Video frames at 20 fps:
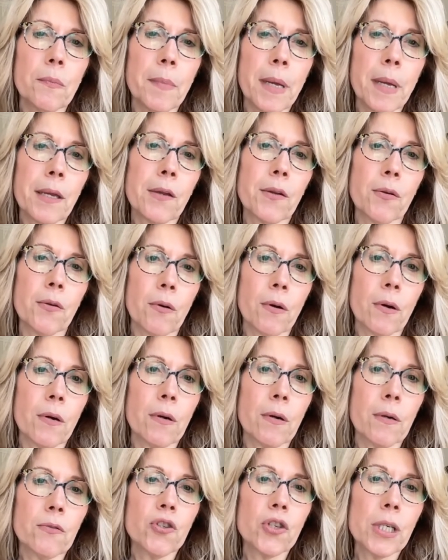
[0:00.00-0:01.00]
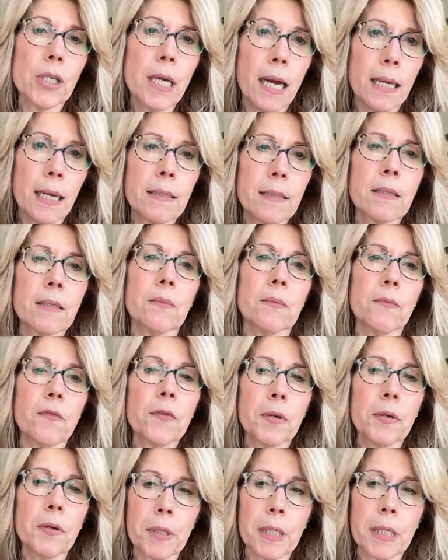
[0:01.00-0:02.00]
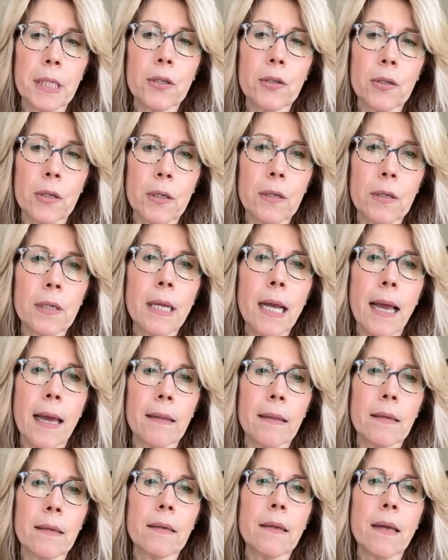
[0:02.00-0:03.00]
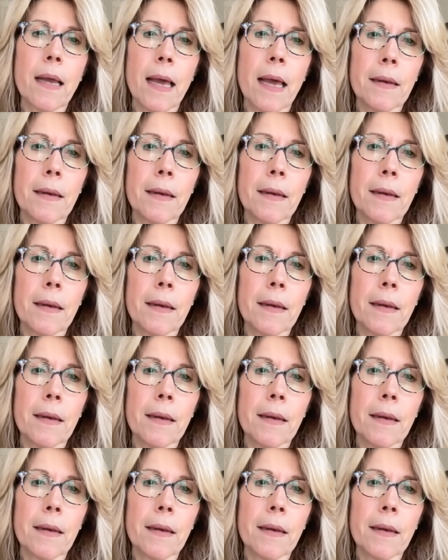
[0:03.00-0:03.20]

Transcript: make your GI system feel really good and